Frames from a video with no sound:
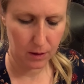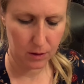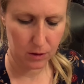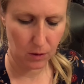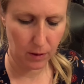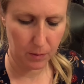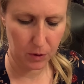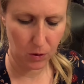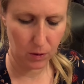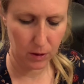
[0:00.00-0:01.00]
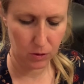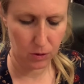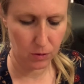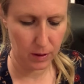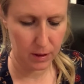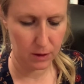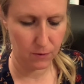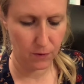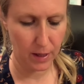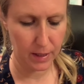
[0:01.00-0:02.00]
So I'm going through and
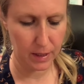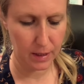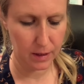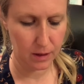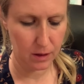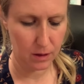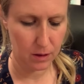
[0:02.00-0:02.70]
defining